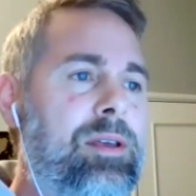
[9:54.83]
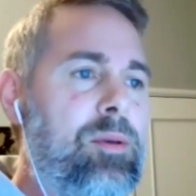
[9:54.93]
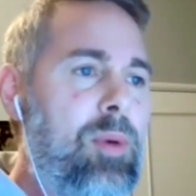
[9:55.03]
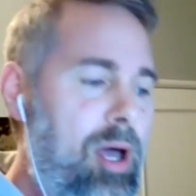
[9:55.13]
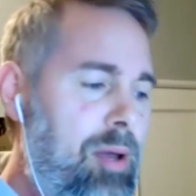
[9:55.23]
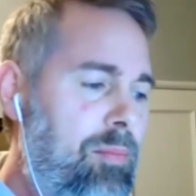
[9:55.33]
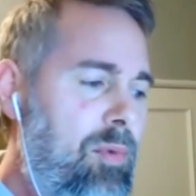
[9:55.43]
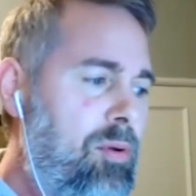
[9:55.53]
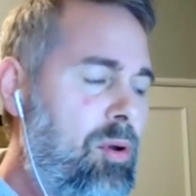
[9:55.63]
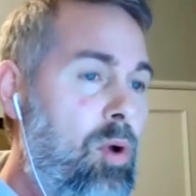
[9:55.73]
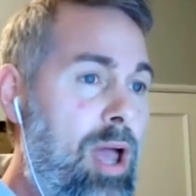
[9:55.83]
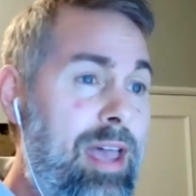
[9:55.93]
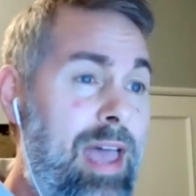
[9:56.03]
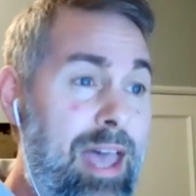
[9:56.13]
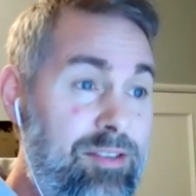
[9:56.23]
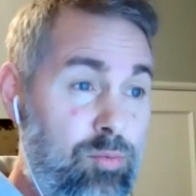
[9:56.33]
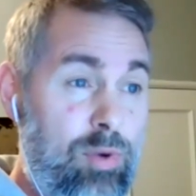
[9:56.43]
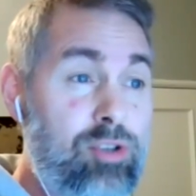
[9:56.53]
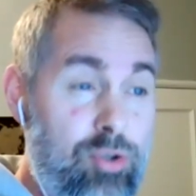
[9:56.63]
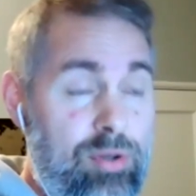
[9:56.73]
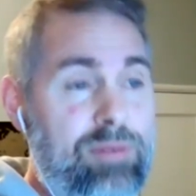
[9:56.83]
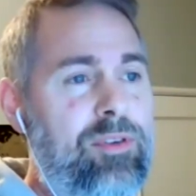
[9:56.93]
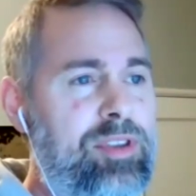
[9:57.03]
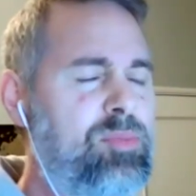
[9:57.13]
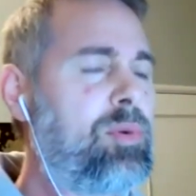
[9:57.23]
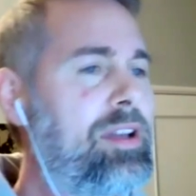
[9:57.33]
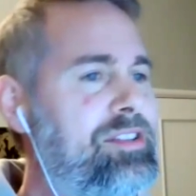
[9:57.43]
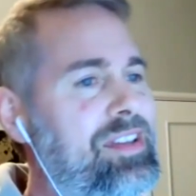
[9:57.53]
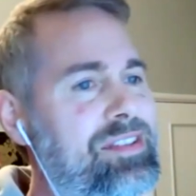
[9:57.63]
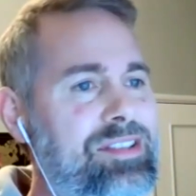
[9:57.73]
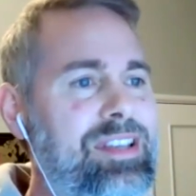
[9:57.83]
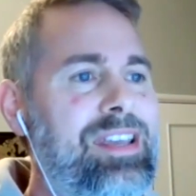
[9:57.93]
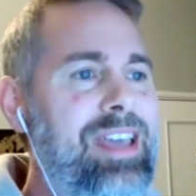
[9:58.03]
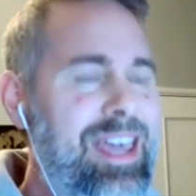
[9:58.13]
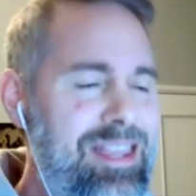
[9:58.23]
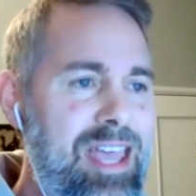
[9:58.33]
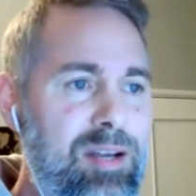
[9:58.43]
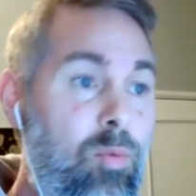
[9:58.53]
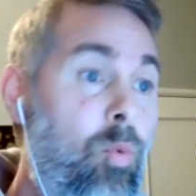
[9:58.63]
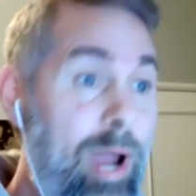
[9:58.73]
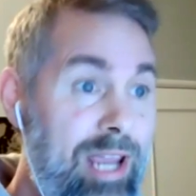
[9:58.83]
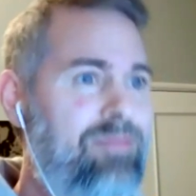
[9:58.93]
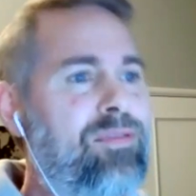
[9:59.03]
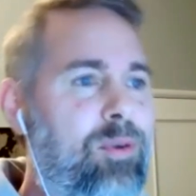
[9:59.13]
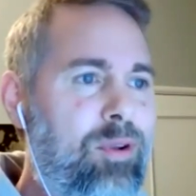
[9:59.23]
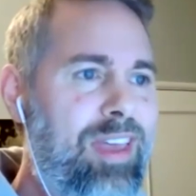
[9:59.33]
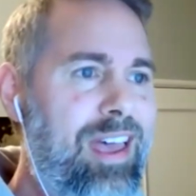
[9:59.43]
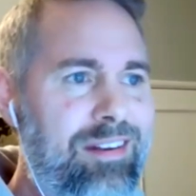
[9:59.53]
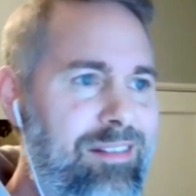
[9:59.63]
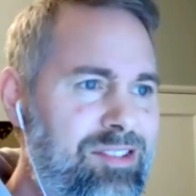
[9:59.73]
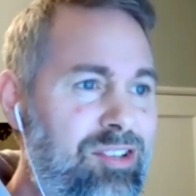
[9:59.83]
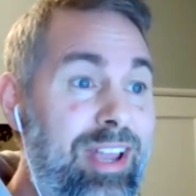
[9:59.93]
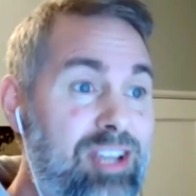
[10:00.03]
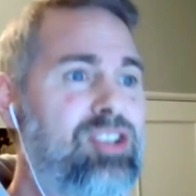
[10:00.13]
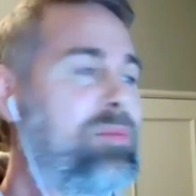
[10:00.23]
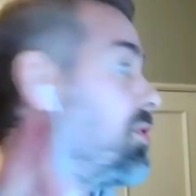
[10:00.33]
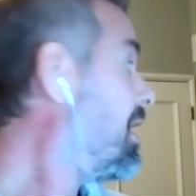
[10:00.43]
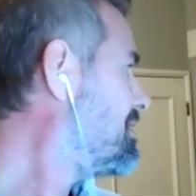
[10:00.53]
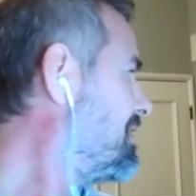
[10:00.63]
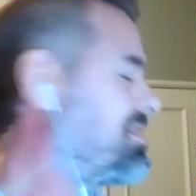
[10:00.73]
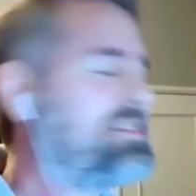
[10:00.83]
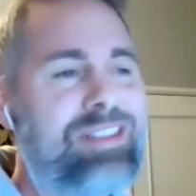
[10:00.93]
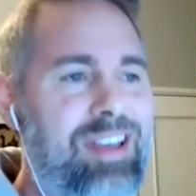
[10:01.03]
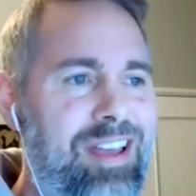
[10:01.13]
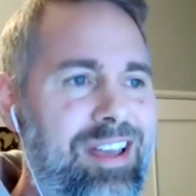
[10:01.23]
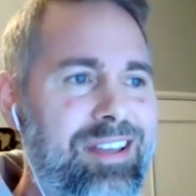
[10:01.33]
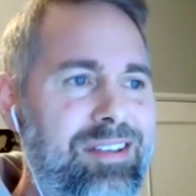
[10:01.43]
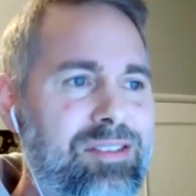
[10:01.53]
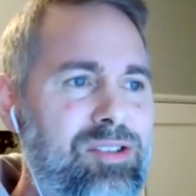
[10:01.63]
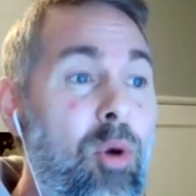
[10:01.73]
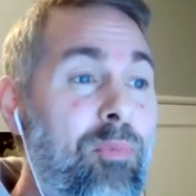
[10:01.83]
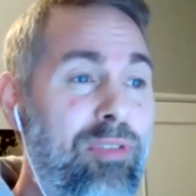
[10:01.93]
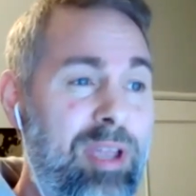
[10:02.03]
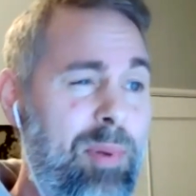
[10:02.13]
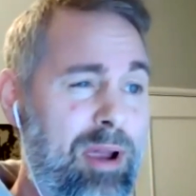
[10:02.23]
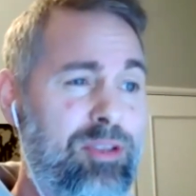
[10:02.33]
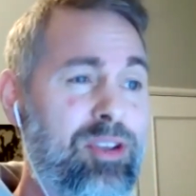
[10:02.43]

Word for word: um, a, as a registrant for this process, and then wait for that selection process uh, to hopefully bear the